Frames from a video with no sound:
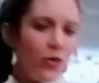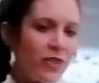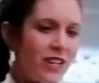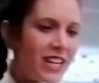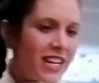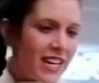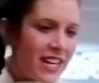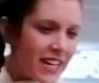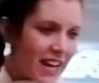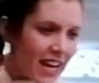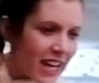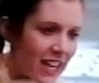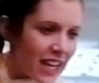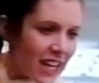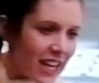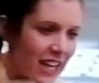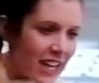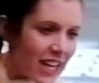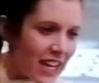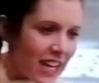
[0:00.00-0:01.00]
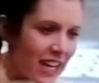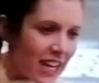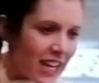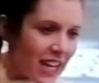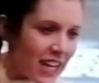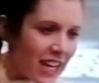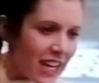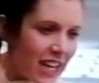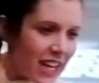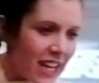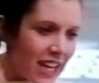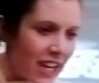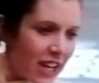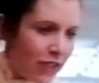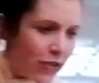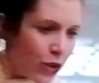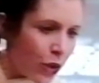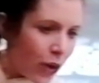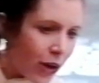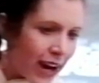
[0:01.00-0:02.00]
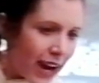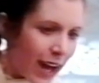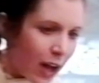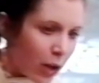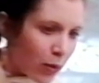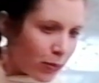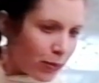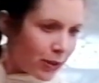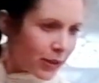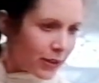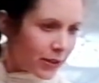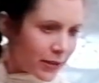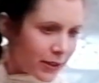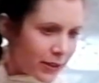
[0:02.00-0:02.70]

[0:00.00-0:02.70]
don't need any of your help.